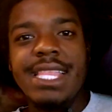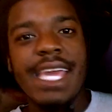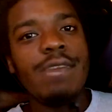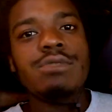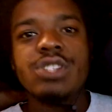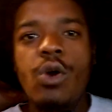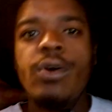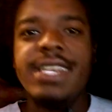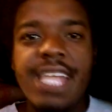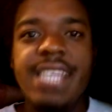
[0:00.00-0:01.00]
Like he was
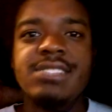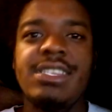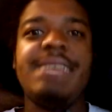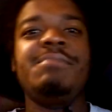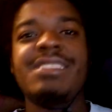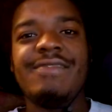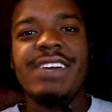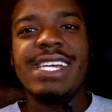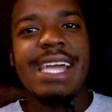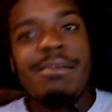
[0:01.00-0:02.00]
going nuts on that
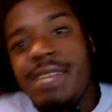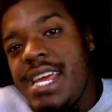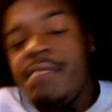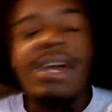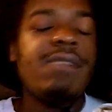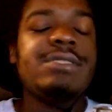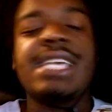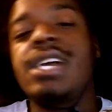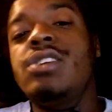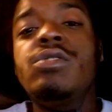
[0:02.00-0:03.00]
motherfucking album, and everybody was
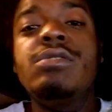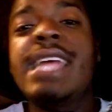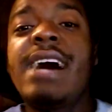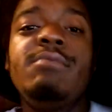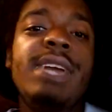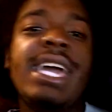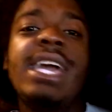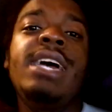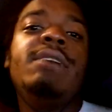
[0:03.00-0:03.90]
like, cool out, man.